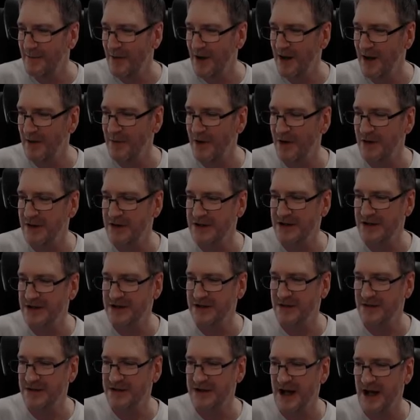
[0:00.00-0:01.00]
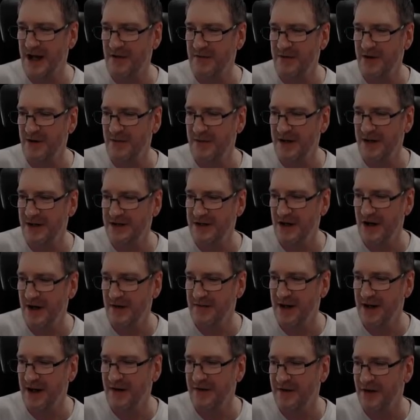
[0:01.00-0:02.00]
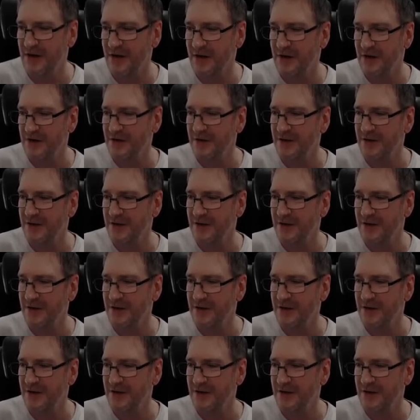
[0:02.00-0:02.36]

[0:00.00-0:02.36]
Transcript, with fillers: My apologies to Tuatara for you being timed out though.